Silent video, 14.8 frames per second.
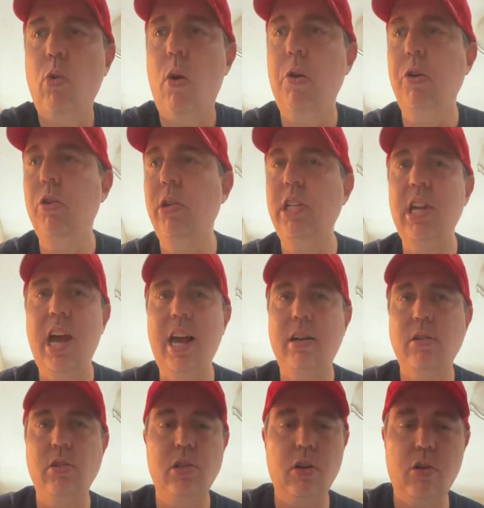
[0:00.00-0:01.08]
who
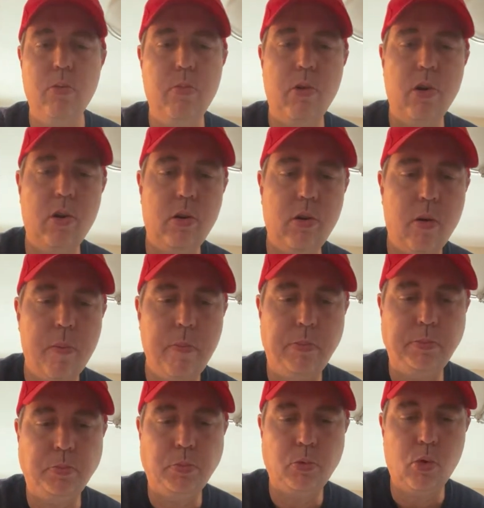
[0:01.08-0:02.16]
attacked Zuckerberg
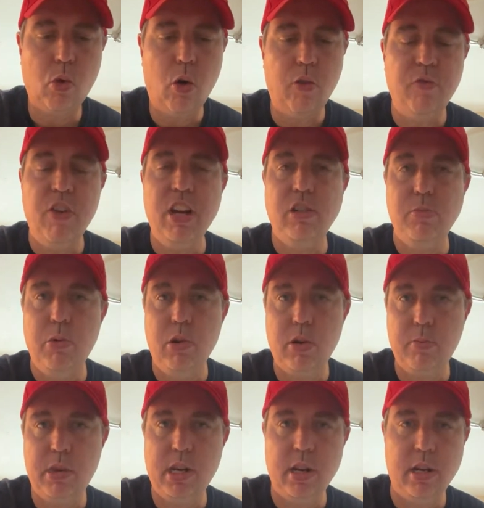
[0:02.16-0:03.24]
or
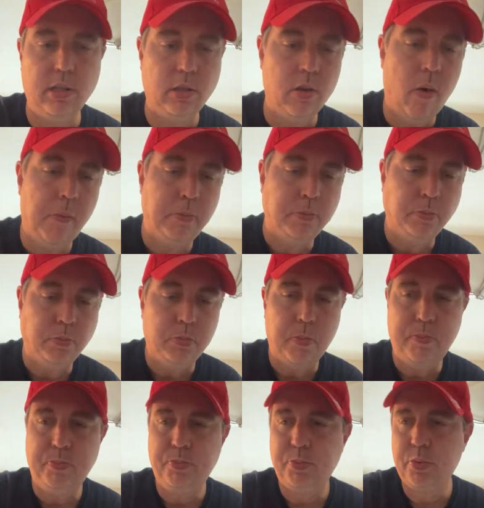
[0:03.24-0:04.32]
Facebook because
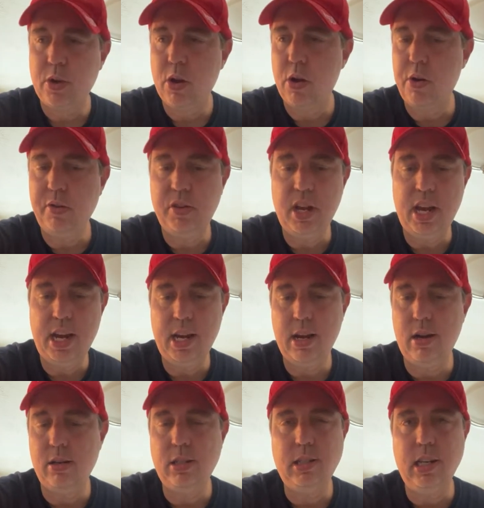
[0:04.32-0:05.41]
they
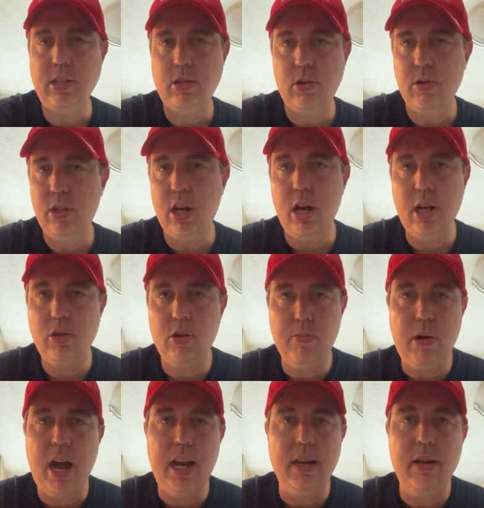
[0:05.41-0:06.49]
censored the Hunter
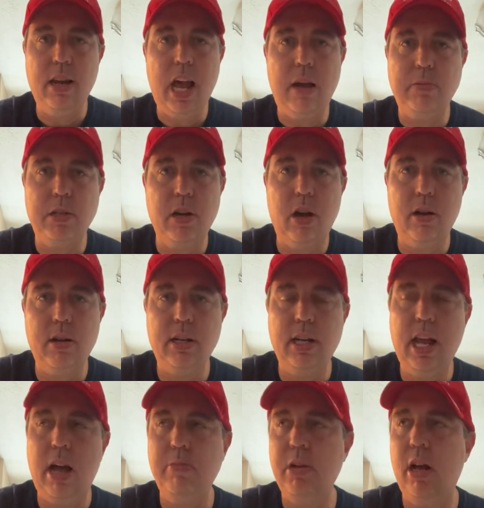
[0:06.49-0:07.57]
Biden
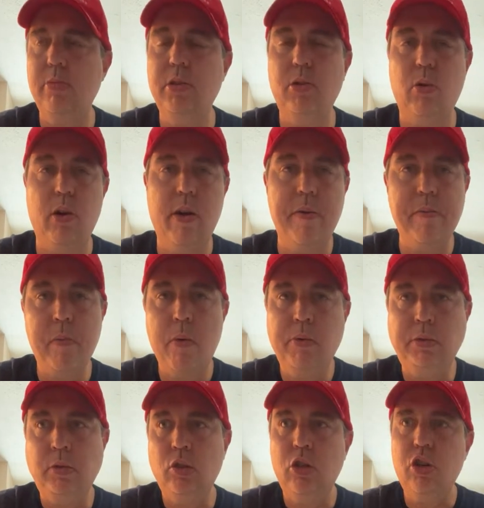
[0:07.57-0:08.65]
laptop story.
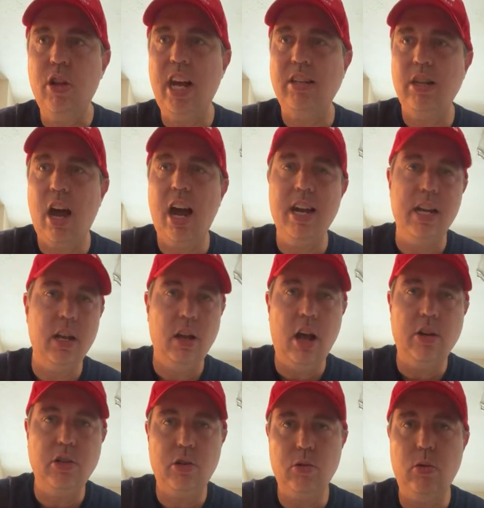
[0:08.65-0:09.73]
So that's
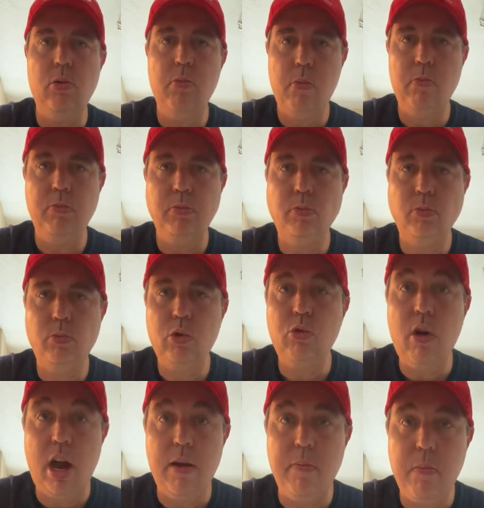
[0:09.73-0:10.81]
ideological
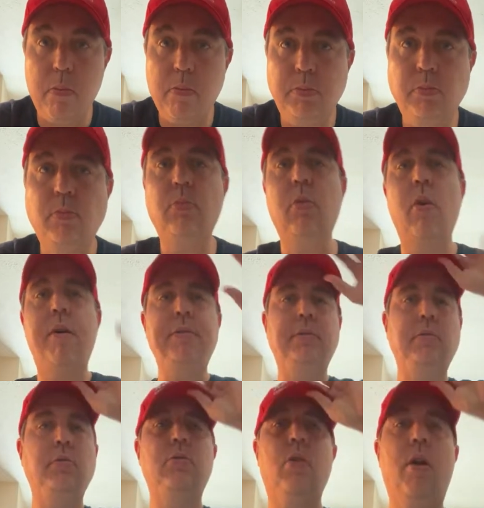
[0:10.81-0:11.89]
crime.
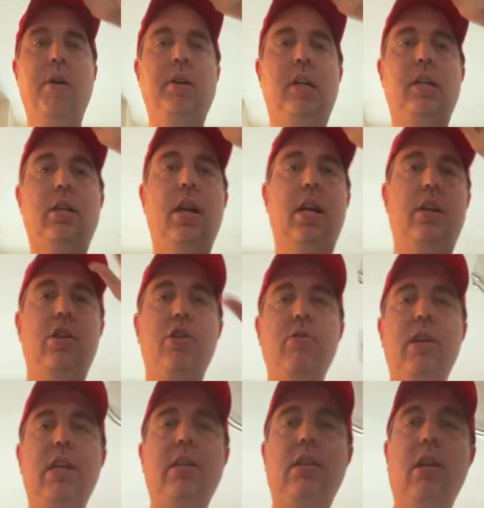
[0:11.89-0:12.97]
That's like, you
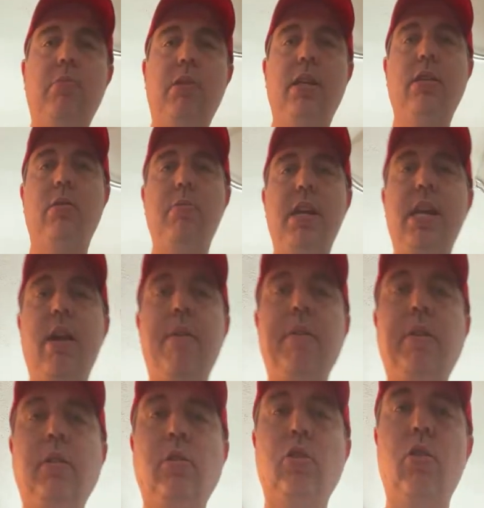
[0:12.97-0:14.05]
did something to me,
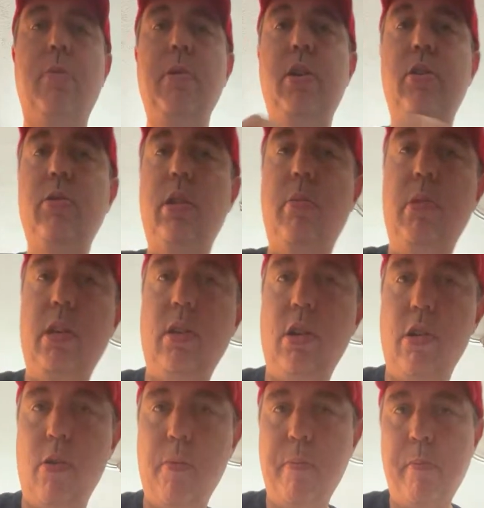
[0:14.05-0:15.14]
so I'm going to do something to you.